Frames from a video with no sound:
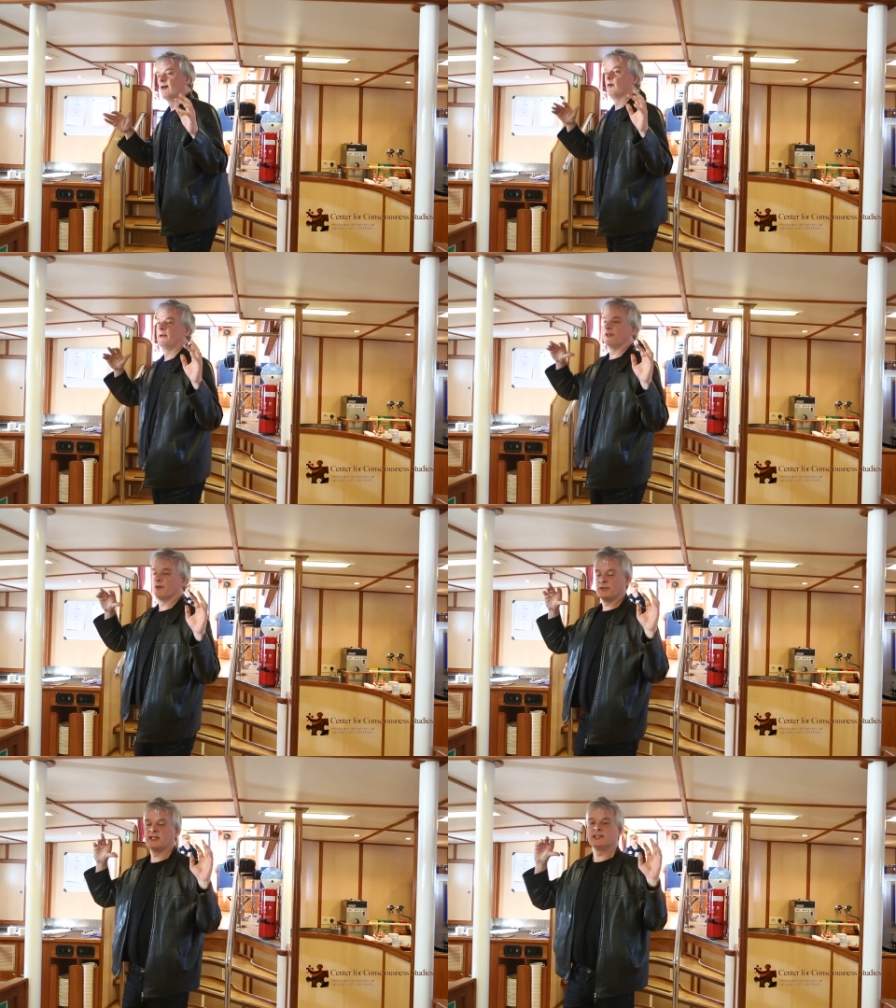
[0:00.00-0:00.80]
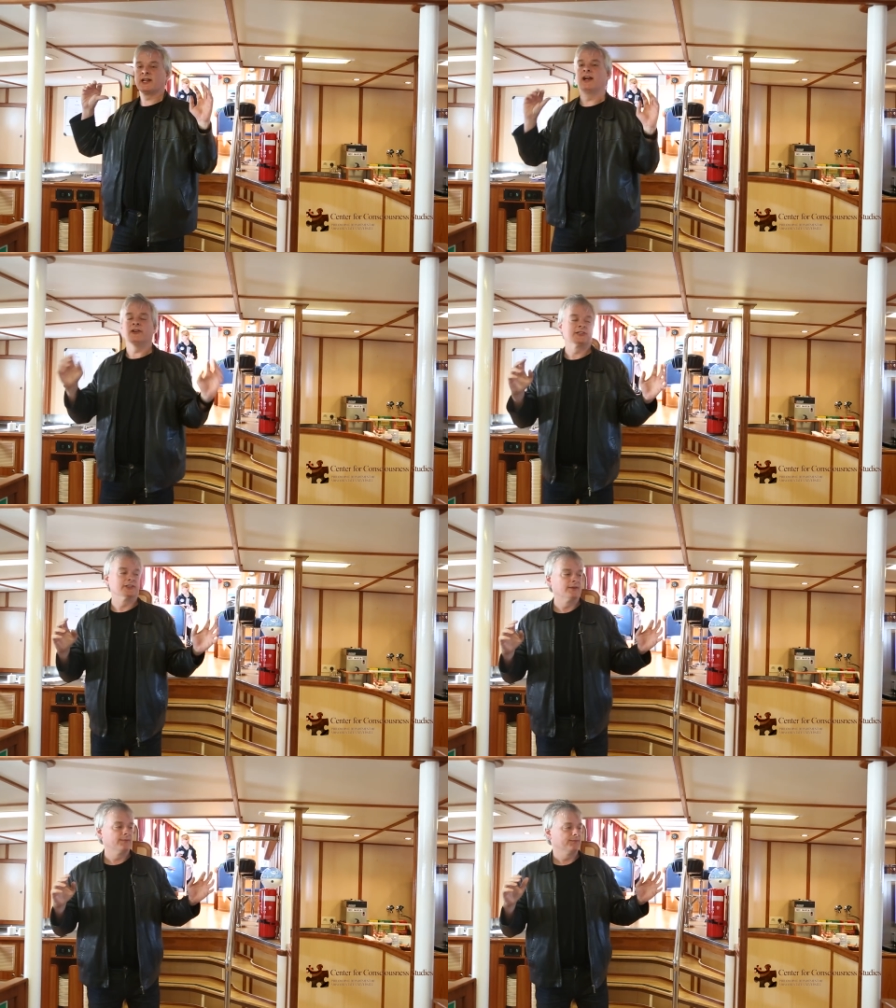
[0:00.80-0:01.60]
about the precise
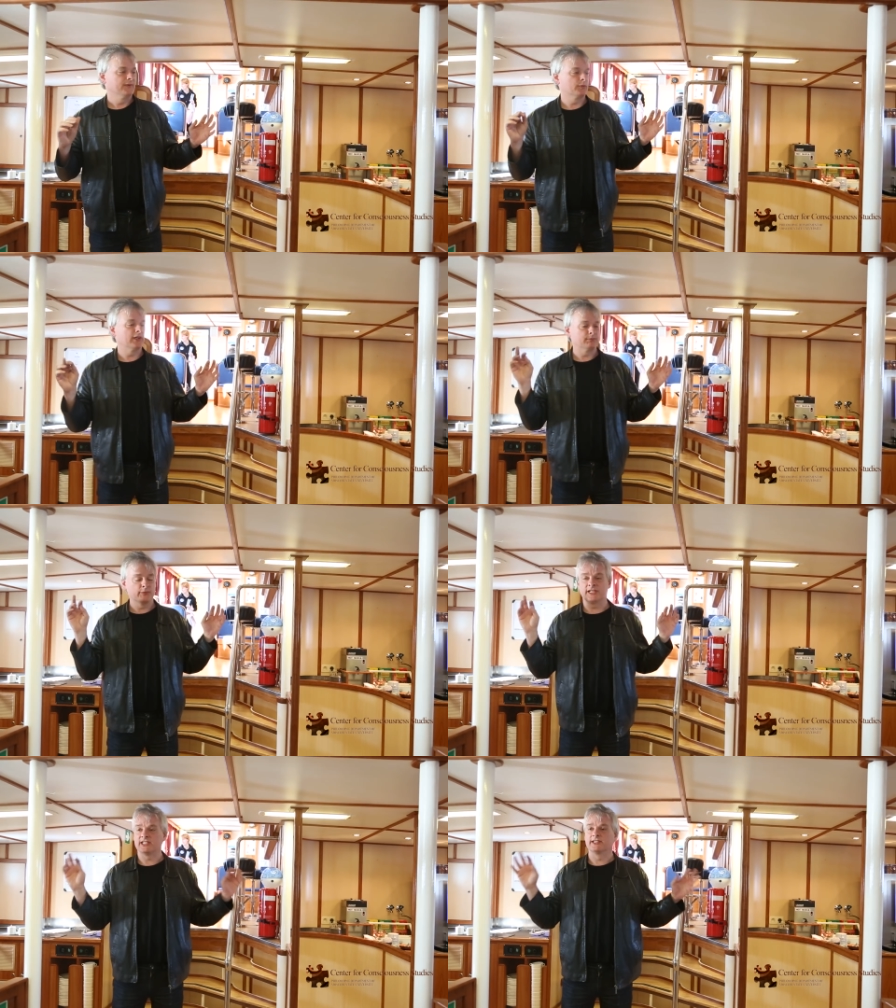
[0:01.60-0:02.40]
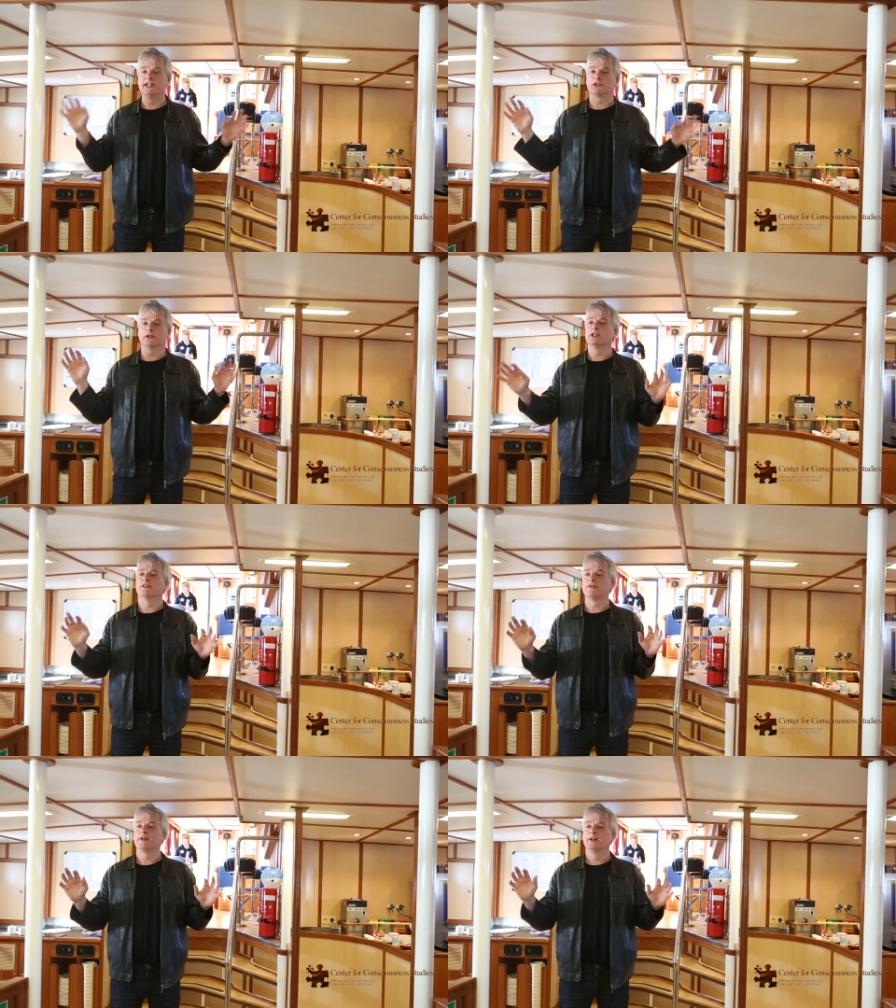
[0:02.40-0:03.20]
character, the precise nature
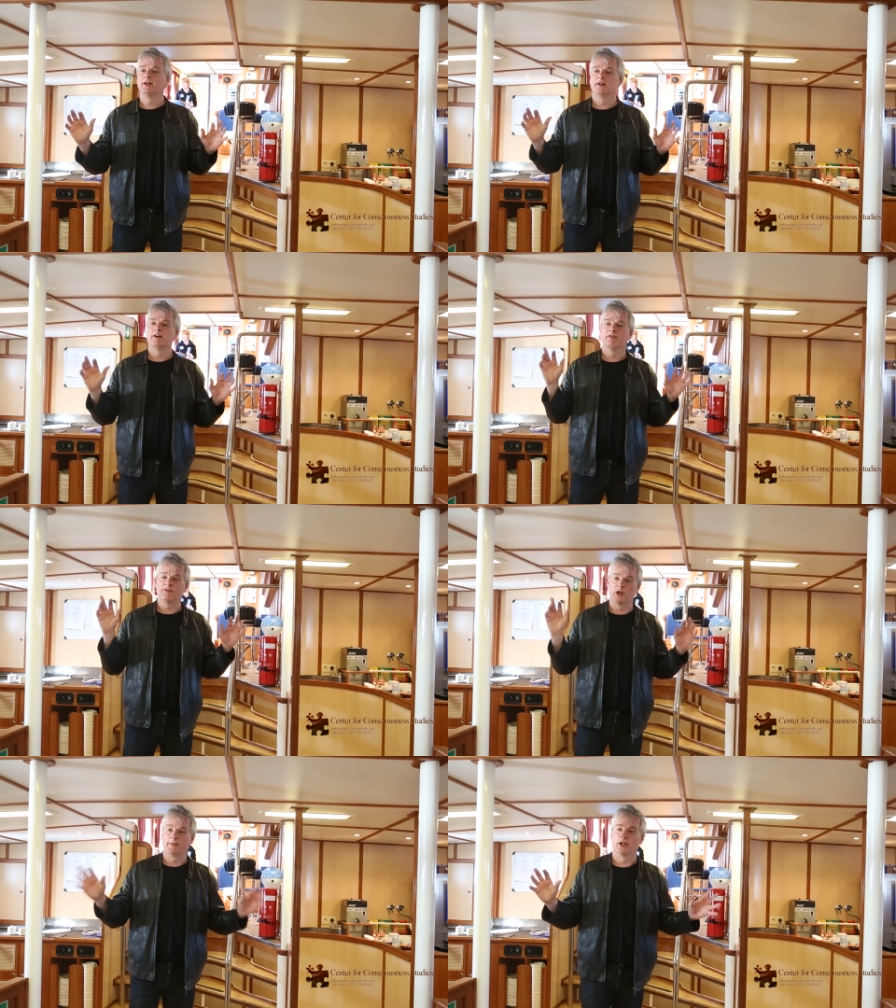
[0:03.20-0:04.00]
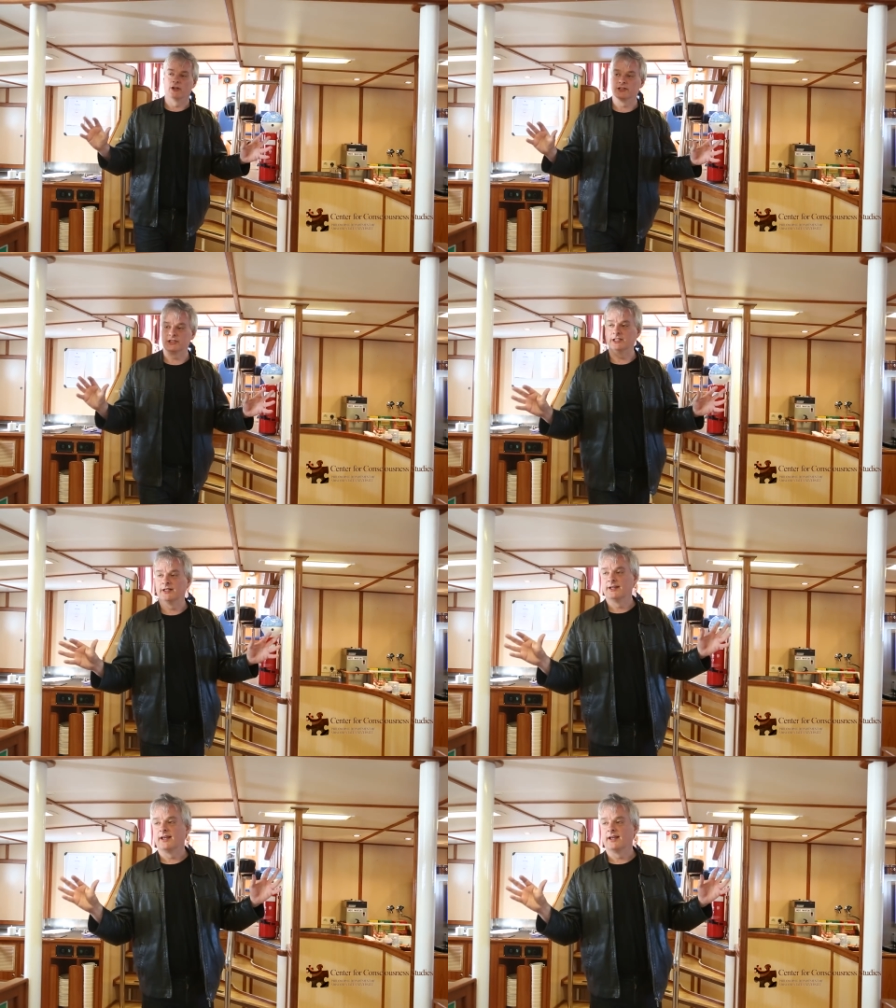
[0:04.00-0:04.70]
of phenomenology